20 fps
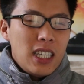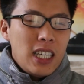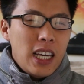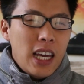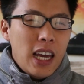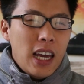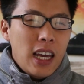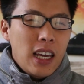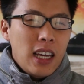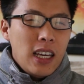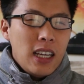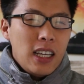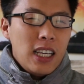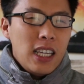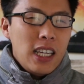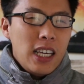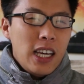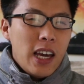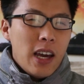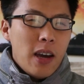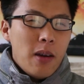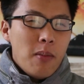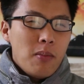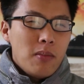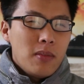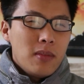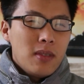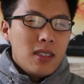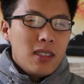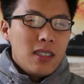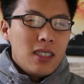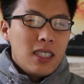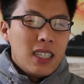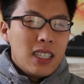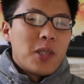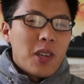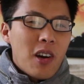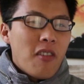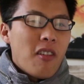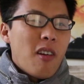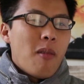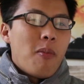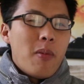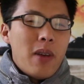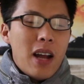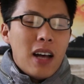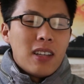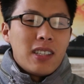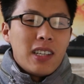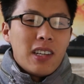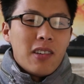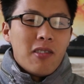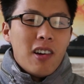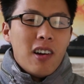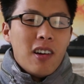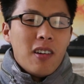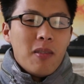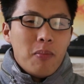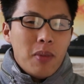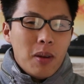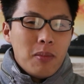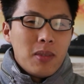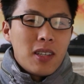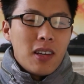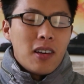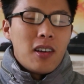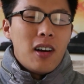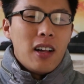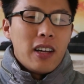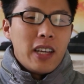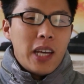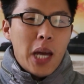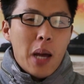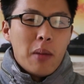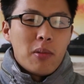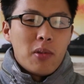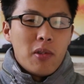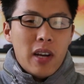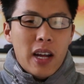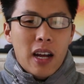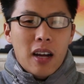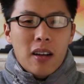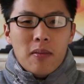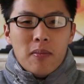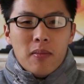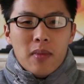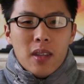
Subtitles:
GAEMS? Sorry about pronouncing it wrong, but I'm just gonna call it GAEMS for now.